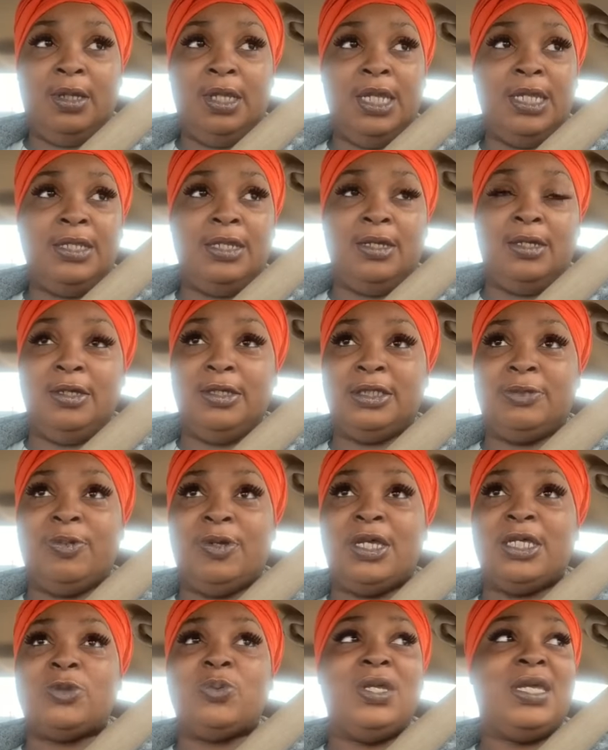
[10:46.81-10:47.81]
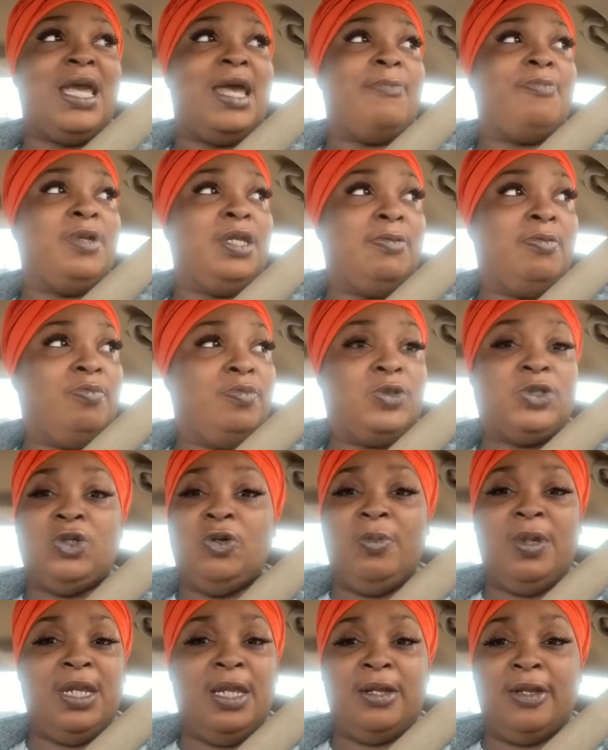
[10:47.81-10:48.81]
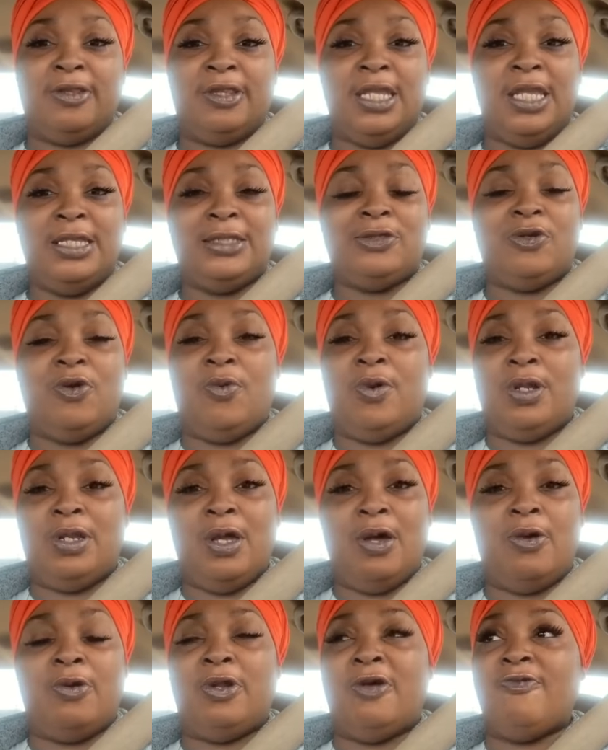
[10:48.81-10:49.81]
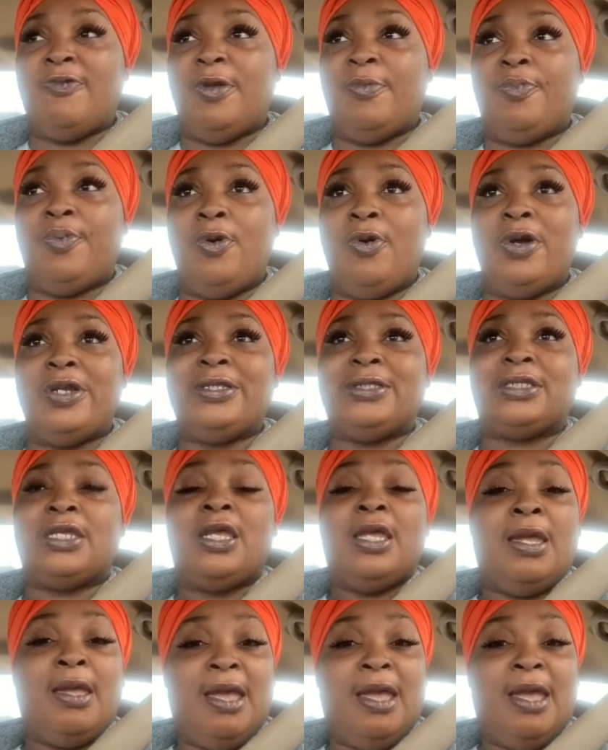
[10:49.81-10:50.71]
It does, because we got too many other things going on of importance.